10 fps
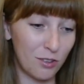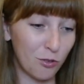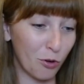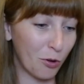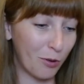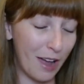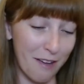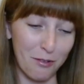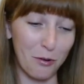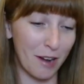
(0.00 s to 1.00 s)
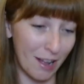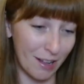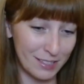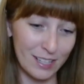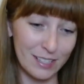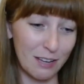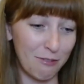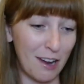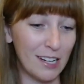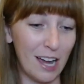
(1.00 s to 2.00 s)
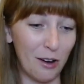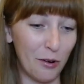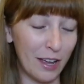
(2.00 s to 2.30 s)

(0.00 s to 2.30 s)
through everyone else as they find out,